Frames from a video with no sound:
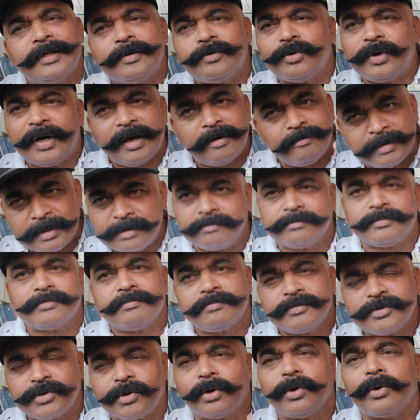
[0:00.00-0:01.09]
They would have been
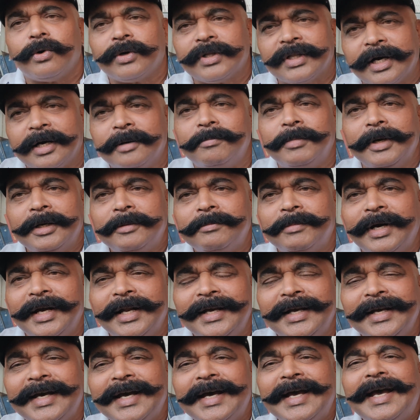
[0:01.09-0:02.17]
swallowed the complete
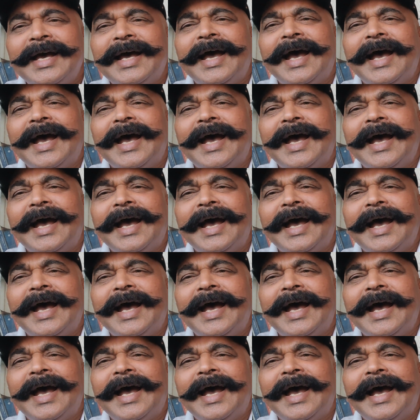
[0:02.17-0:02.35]
money